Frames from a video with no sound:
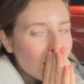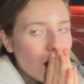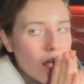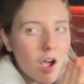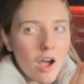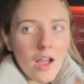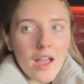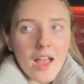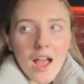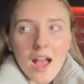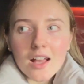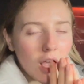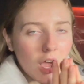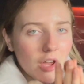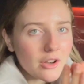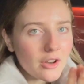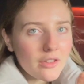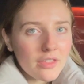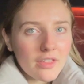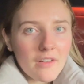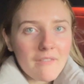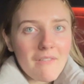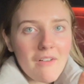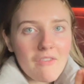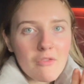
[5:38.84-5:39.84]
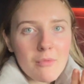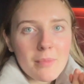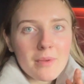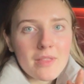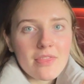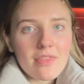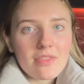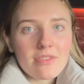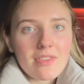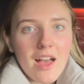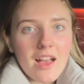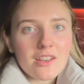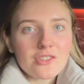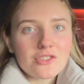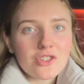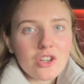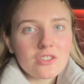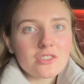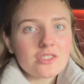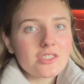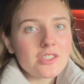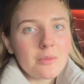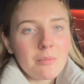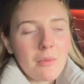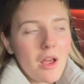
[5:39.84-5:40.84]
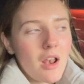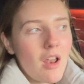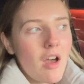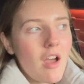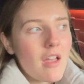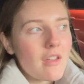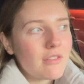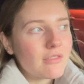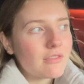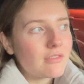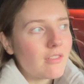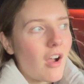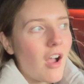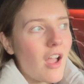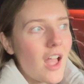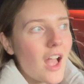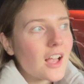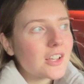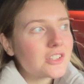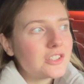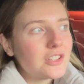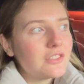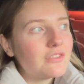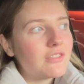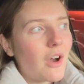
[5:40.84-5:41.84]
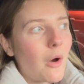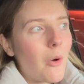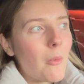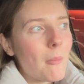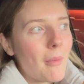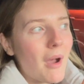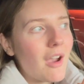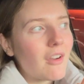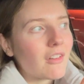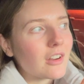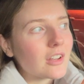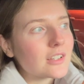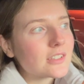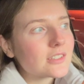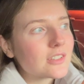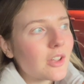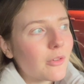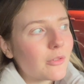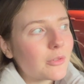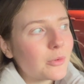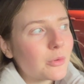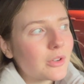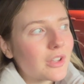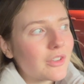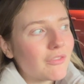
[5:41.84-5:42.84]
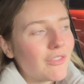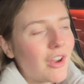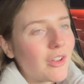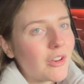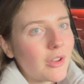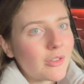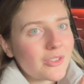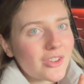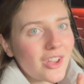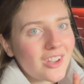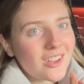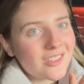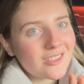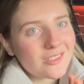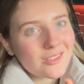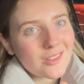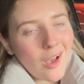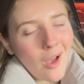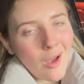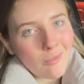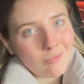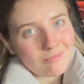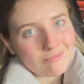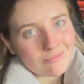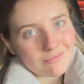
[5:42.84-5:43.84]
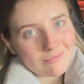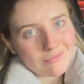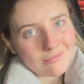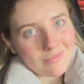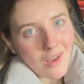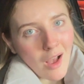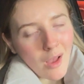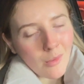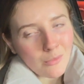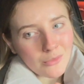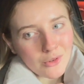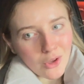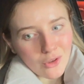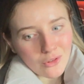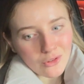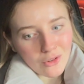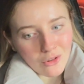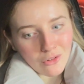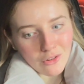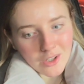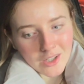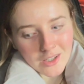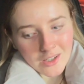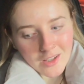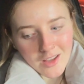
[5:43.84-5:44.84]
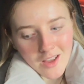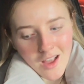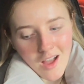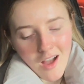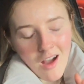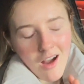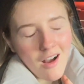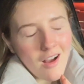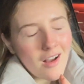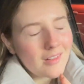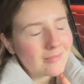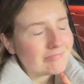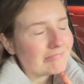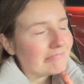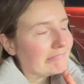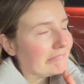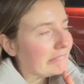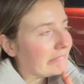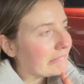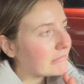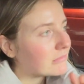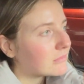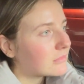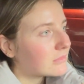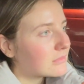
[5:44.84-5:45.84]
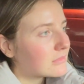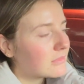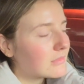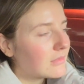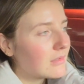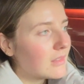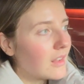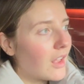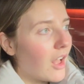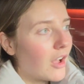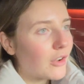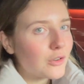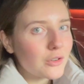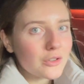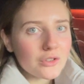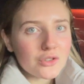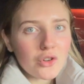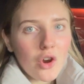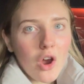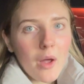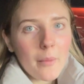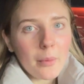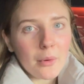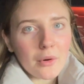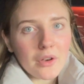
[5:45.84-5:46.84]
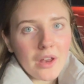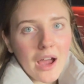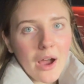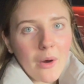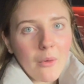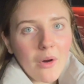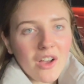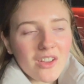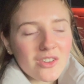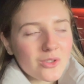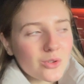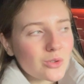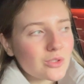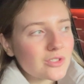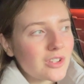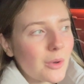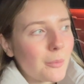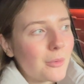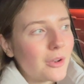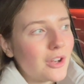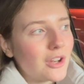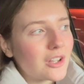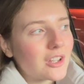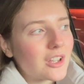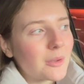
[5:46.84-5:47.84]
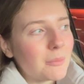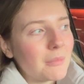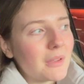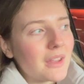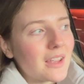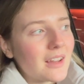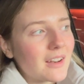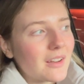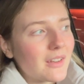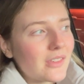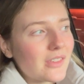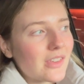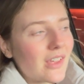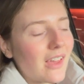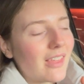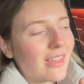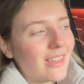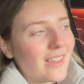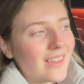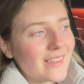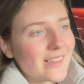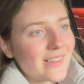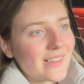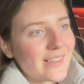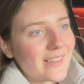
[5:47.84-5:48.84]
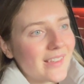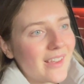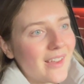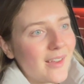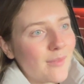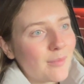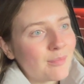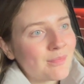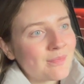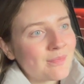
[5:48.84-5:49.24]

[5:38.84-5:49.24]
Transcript: I don't think I've ever been that judged in my life. I actually felt embarrassed. I was walking around, I was like, I'm so sorry. I got the tripod out, I saw someone look at me and I was like, this is it.